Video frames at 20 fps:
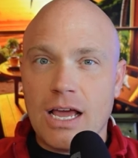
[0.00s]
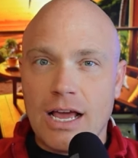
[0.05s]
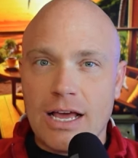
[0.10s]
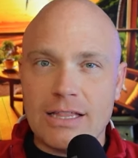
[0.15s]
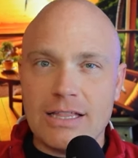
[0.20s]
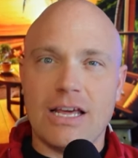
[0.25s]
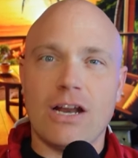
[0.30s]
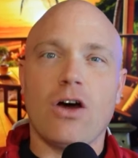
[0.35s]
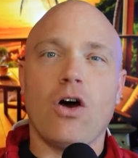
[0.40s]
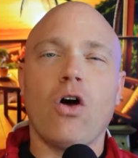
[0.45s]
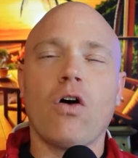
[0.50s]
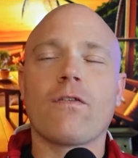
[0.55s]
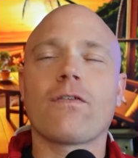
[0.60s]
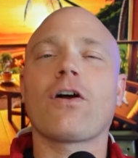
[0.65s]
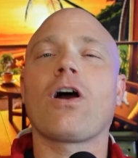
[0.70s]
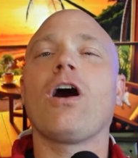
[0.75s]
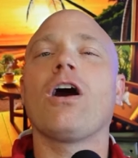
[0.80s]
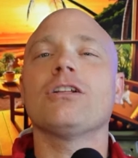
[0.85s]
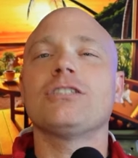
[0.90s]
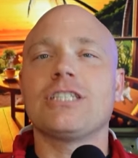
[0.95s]
And then
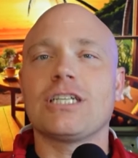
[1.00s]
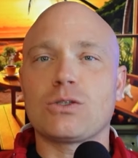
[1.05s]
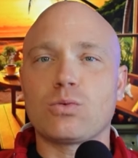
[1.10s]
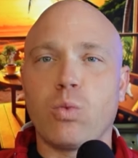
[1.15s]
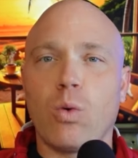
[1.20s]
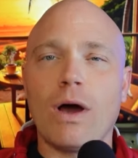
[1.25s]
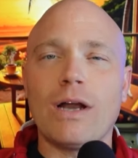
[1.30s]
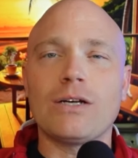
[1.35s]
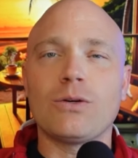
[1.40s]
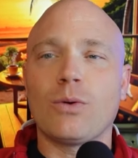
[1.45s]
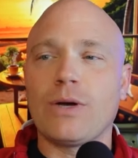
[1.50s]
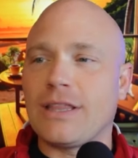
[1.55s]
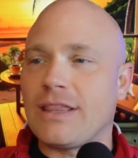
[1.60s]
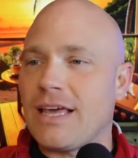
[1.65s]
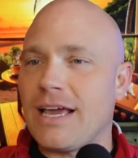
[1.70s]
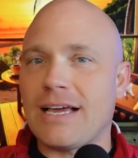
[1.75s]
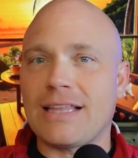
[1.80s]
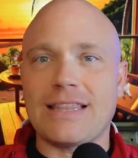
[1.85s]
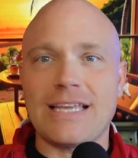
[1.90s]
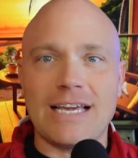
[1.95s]
overall, just what do we
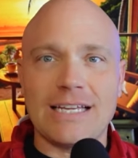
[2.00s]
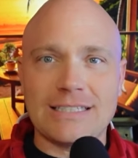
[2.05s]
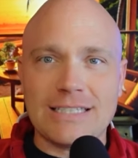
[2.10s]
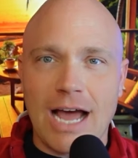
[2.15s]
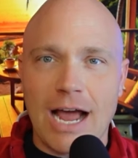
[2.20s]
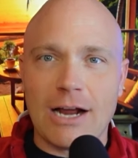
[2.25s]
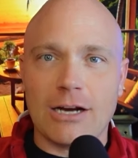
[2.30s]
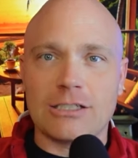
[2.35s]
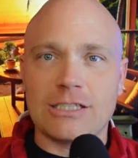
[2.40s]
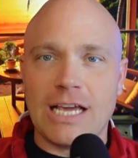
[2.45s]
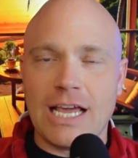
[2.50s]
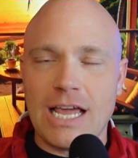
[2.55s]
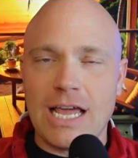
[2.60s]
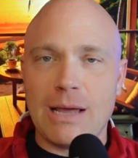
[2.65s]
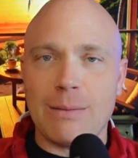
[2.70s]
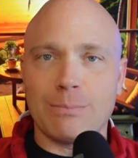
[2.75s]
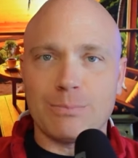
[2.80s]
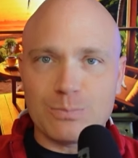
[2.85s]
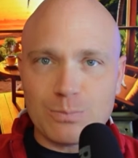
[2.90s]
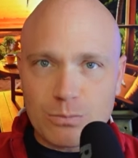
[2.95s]
think the entire
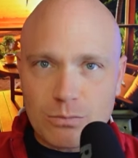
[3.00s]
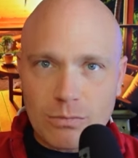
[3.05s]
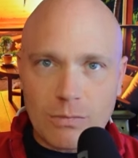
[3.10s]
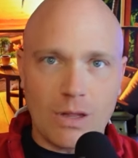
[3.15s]
team